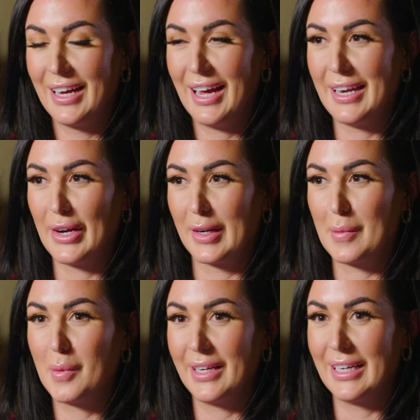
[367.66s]
And now you're going
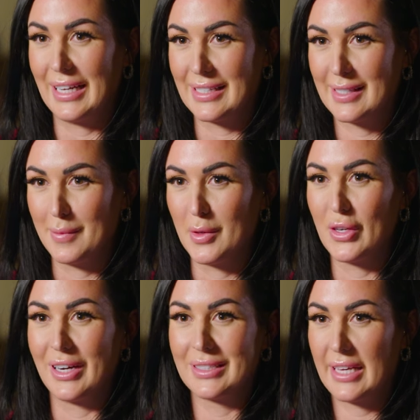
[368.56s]
to play against him. You
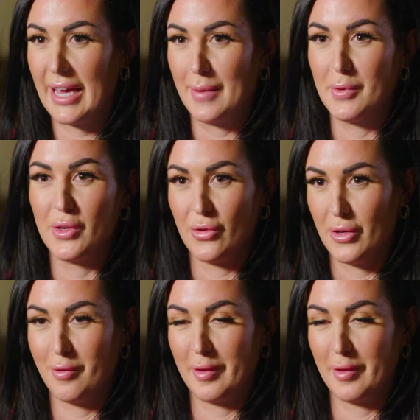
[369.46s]
talked to Cam, who you knew